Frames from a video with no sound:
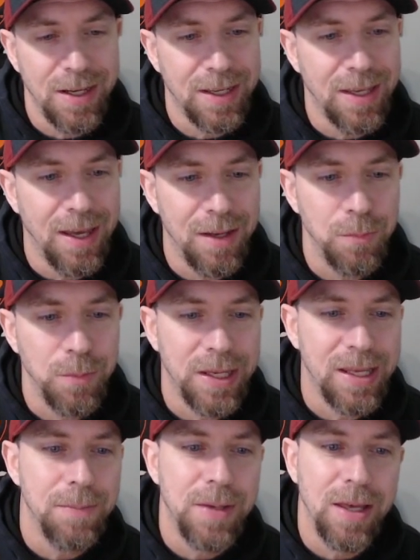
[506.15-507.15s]
again. We
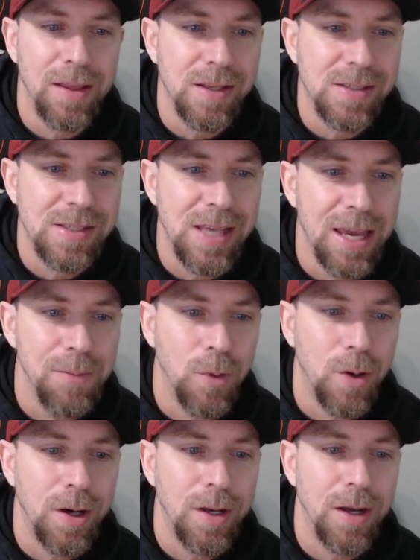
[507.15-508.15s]
keep getting the same one.